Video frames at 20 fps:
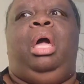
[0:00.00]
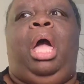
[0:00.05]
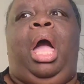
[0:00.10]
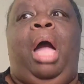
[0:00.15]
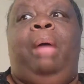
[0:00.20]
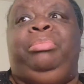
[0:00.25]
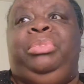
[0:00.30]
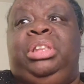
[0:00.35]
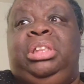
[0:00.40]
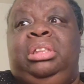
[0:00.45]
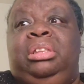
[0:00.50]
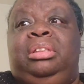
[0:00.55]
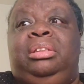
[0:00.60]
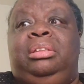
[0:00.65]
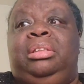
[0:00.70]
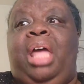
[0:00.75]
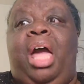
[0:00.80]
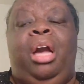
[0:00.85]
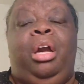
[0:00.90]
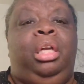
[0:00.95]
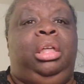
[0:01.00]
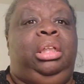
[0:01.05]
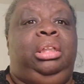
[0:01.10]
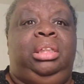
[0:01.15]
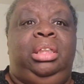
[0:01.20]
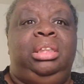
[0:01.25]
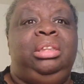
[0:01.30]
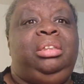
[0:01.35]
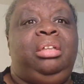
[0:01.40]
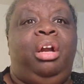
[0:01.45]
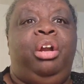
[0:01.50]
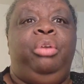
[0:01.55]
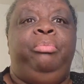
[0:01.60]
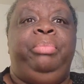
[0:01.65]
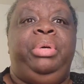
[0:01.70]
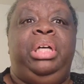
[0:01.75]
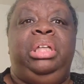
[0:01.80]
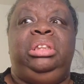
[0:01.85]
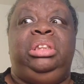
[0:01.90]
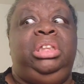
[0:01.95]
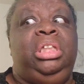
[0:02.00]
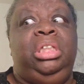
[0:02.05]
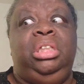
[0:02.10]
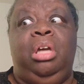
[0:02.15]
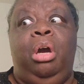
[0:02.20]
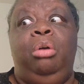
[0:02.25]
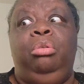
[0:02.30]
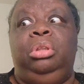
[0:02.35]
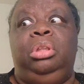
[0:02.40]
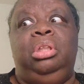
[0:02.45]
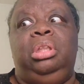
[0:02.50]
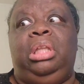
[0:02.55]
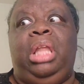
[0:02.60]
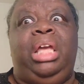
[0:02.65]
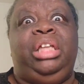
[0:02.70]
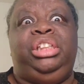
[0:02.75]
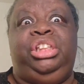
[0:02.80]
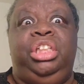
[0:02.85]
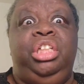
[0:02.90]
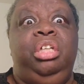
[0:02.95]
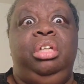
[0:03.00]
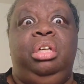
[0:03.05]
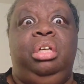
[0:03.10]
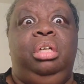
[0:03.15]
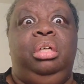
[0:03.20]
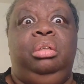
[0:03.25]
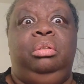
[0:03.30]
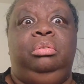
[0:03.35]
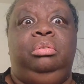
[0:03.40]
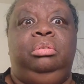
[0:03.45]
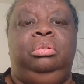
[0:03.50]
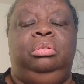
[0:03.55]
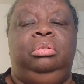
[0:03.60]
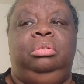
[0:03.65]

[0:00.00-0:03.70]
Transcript: I'm just not going to diss her, but she don't look like she a,